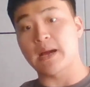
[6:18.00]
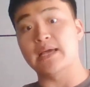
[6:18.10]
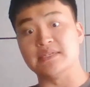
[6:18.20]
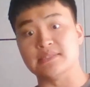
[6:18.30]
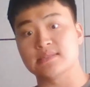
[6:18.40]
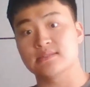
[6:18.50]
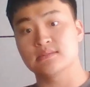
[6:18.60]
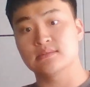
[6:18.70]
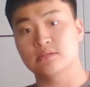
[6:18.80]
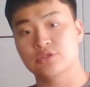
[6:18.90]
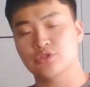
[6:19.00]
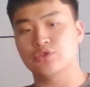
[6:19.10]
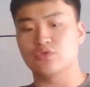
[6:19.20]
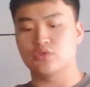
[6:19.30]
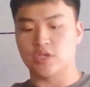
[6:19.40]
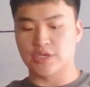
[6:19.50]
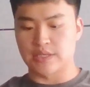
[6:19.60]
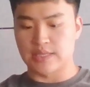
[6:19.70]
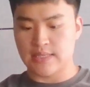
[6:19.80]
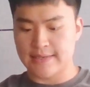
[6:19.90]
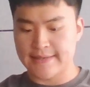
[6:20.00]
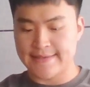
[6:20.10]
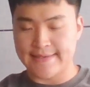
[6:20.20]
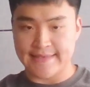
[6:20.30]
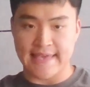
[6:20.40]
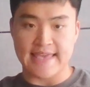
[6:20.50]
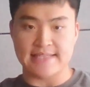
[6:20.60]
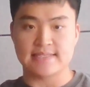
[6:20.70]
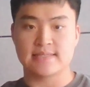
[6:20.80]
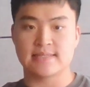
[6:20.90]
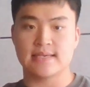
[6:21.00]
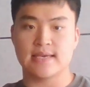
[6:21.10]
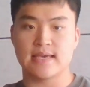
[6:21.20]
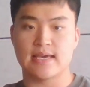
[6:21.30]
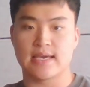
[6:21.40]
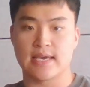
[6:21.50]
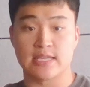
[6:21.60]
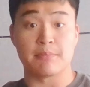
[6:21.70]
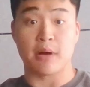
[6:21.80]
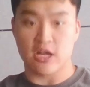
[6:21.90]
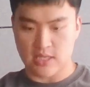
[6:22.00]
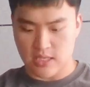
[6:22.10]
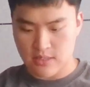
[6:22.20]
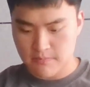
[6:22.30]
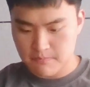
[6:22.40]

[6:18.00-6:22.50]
bias to the gate in the body.